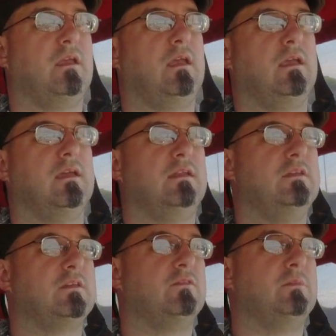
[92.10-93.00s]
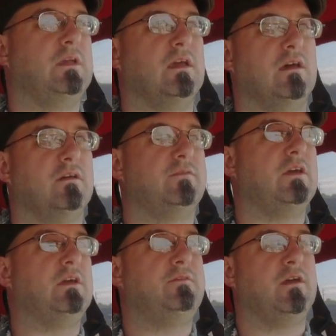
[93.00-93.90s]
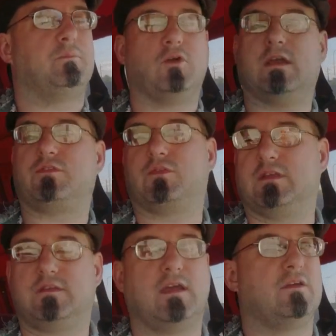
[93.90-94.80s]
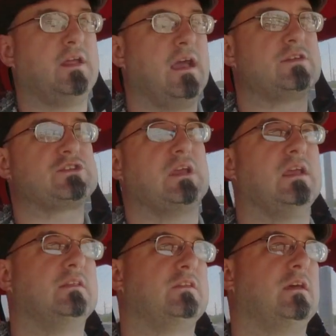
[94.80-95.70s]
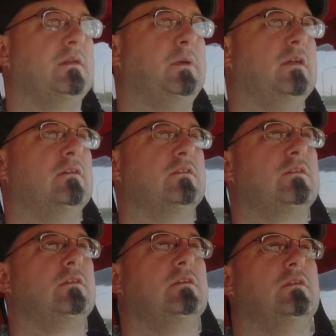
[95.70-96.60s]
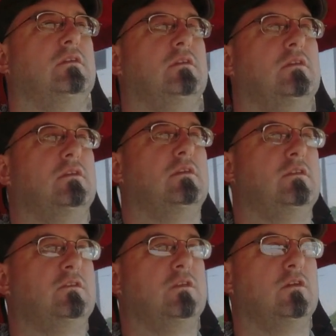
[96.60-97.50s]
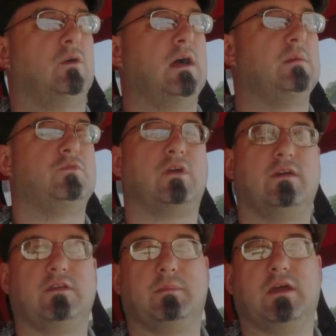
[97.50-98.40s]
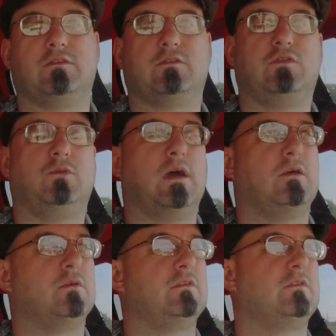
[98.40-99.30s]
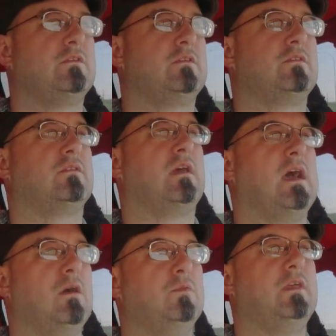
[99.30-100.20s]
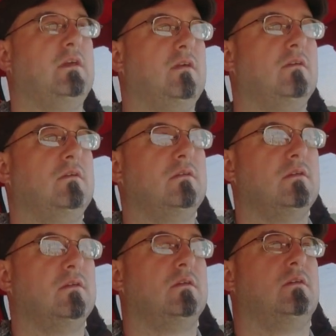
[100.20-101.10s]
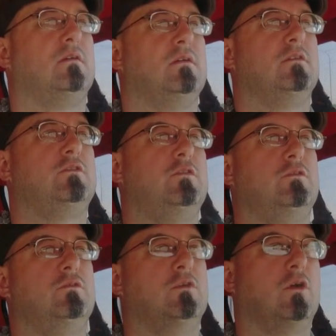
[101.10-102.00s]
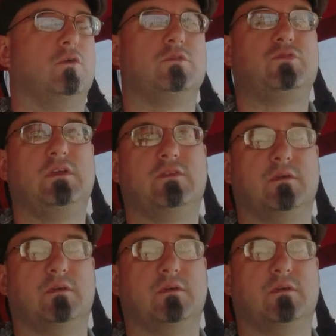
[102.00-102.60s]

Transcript: And he's given me a very fair price for the entire dash and the side panels. So I'm driving about 2 hours out there to go retrieve